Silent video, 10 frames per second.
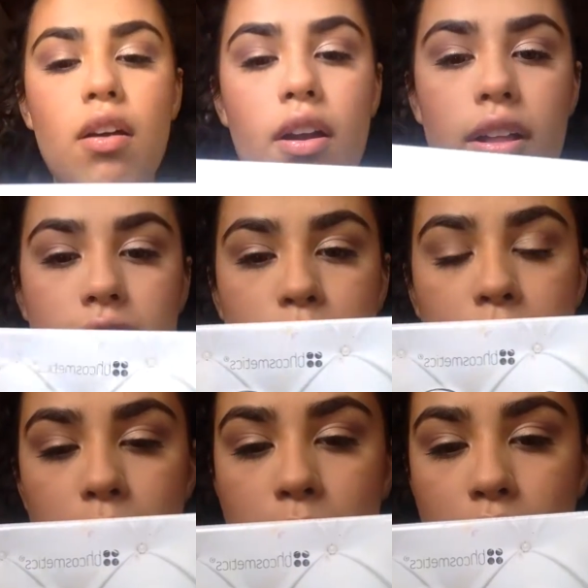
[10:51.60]
Carly
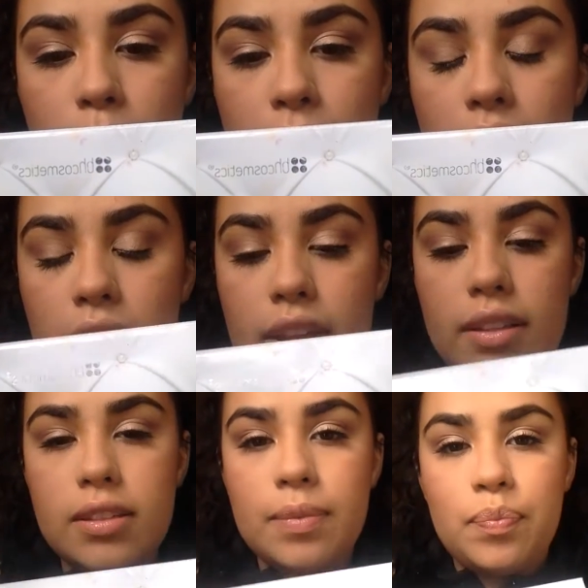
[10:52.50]
by Belle
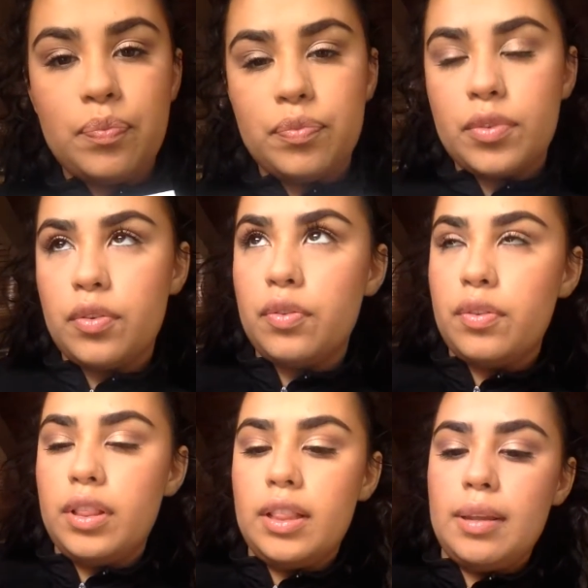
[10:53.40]
palette,
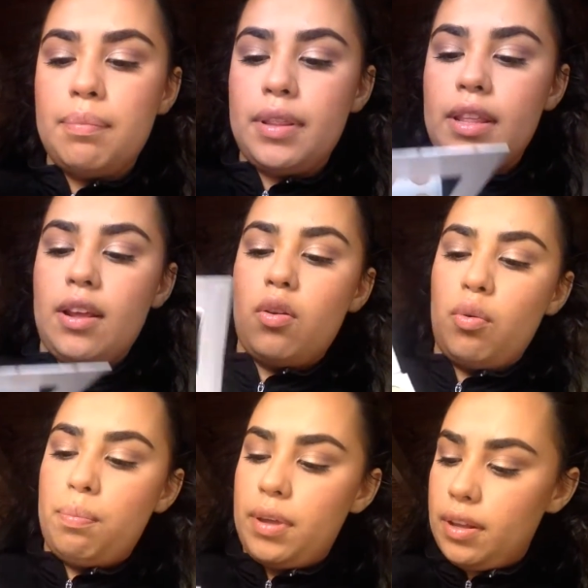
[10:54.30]
flip that
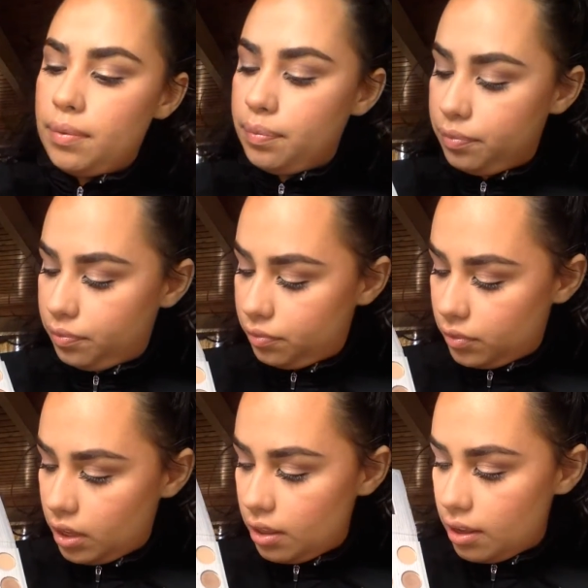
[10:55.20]
open,
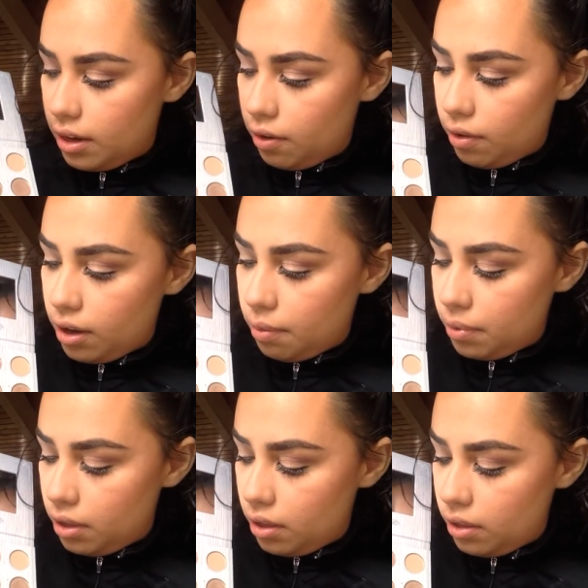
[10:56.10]
and then I grab
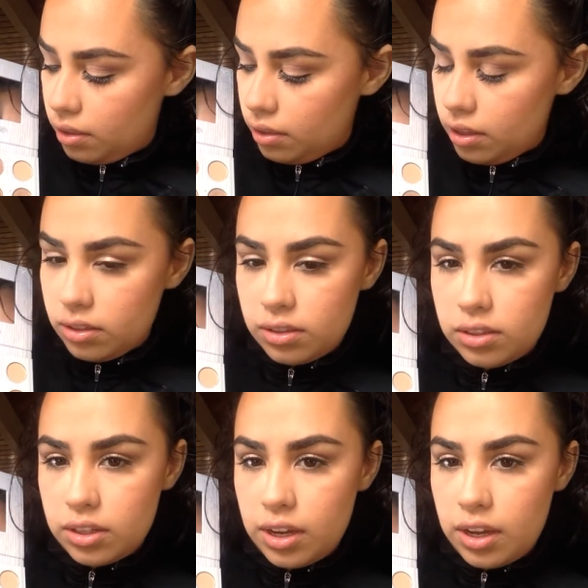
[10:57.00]

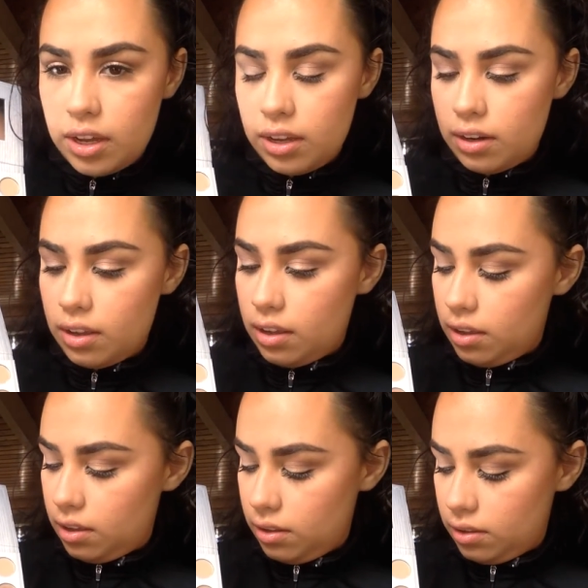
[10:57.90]
this shade
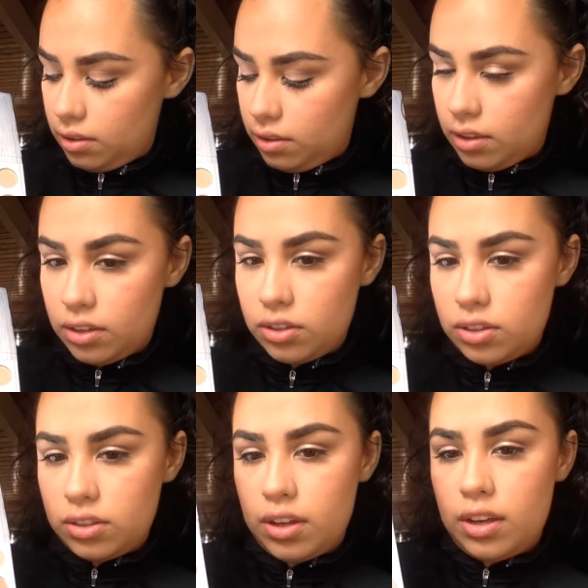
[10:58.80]
and
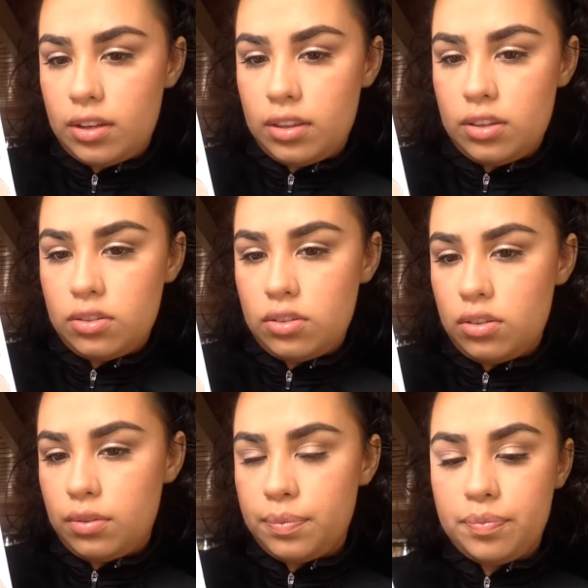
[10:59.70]
this shade, these two,